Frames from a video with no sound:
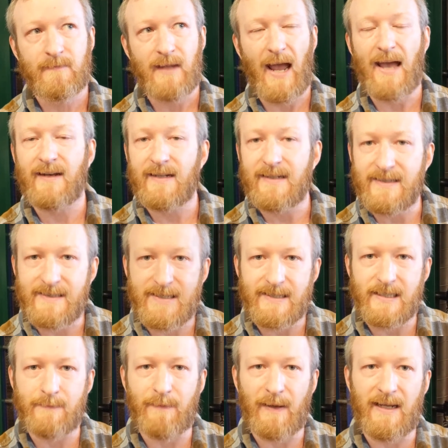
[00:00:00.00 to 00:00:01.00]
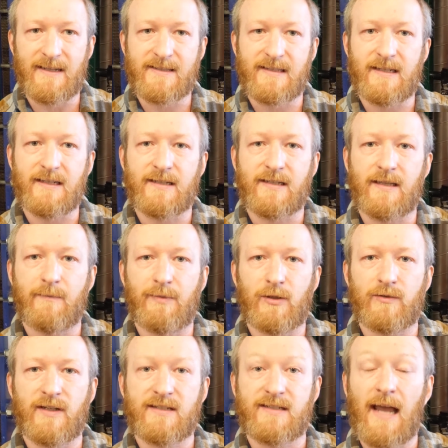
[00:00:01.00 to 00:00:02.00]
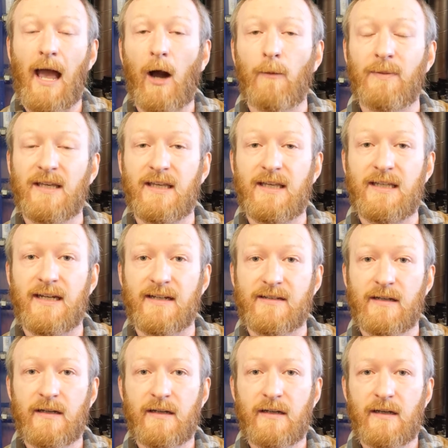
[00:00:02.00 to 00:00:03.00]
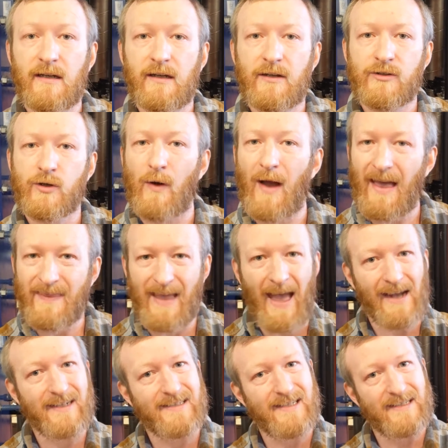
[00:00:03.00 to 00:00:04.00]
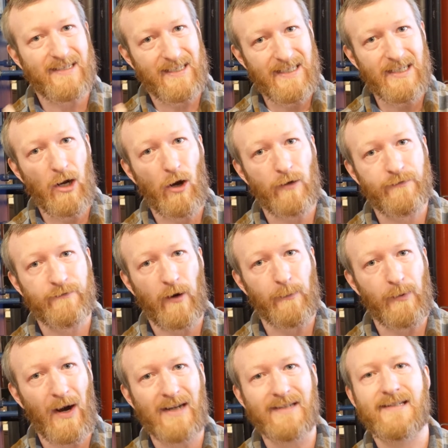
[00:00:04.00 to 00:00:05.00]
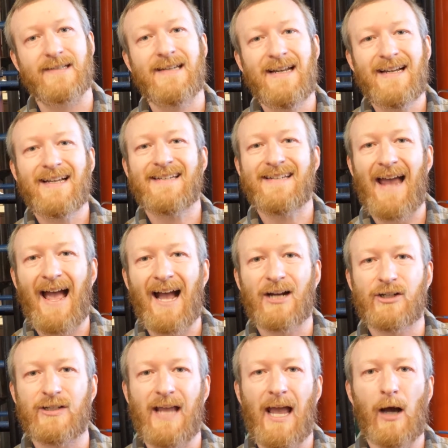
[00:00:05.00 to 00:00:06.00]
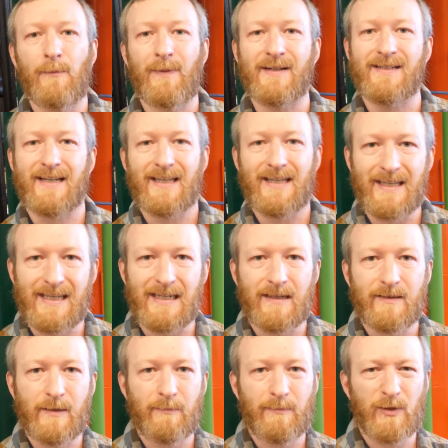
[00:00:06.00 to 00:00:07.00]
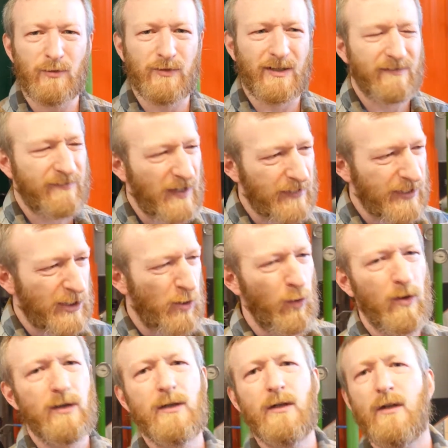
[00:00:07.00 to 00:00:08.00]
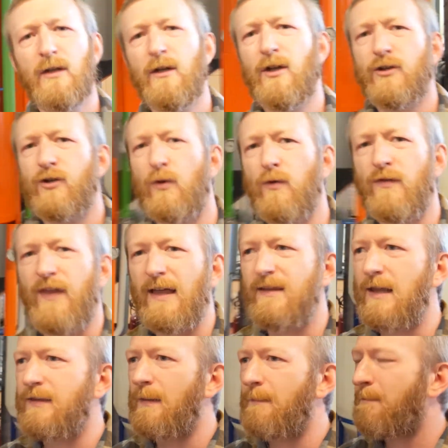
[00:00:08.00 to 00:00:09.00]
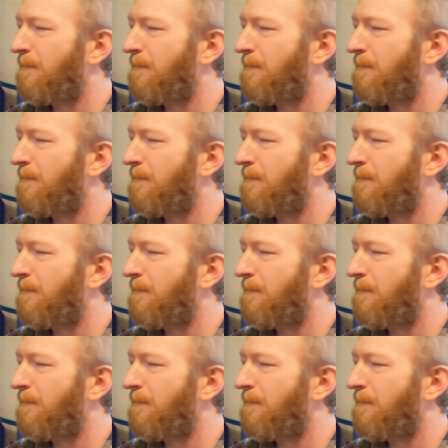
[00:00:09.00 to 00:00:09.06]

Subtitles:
and it dissipates into the building to help heat it. So the excess heat off of our process is actually helping to heat the building. Very cool. So then the